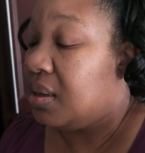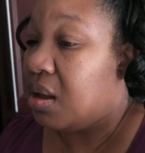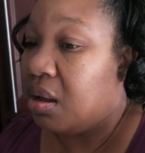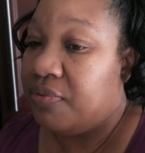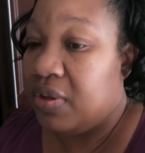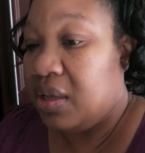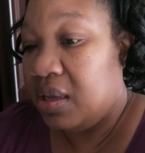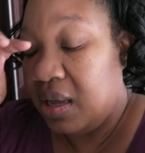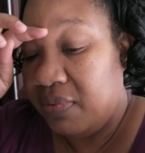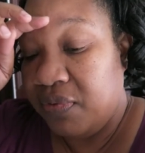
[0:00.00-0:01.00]

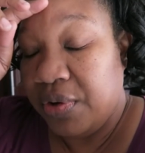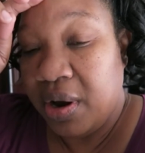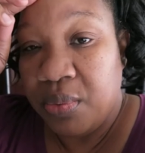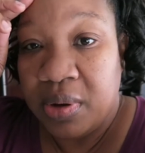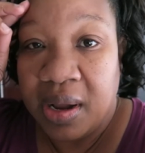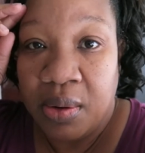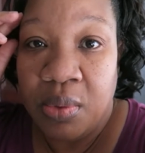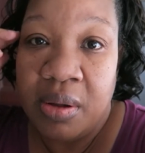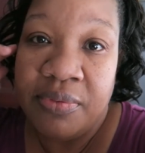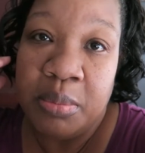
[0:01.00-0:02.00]
coffee and figure out what I
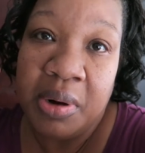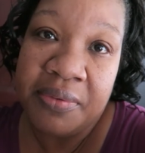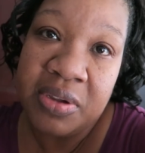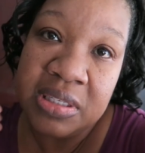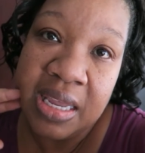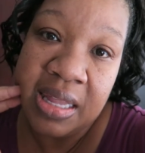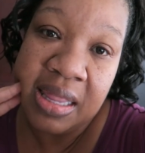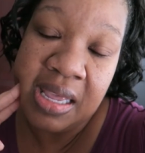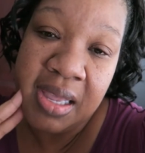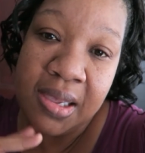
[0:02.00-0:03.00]
want for breakfast and
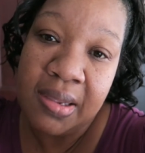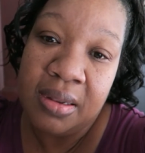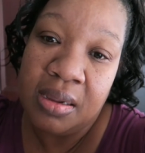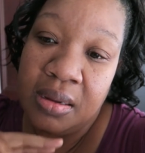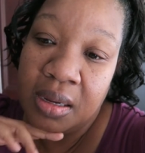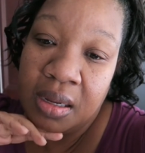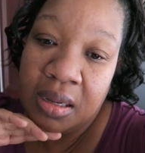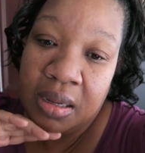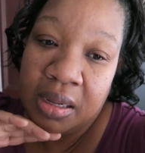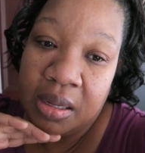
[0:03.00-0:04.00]
then
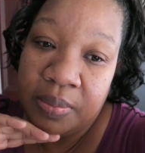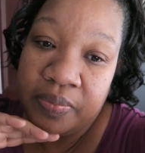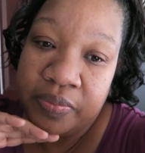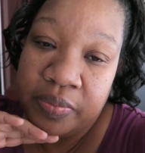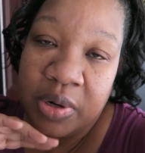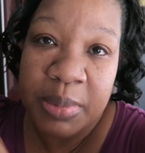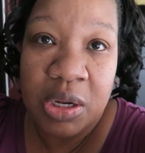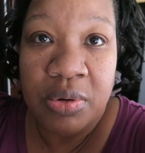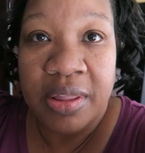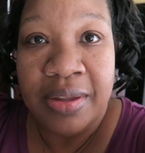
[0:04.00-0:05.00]
probably
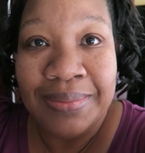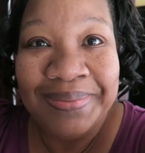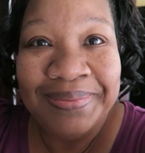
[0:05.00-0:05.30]
do nothing.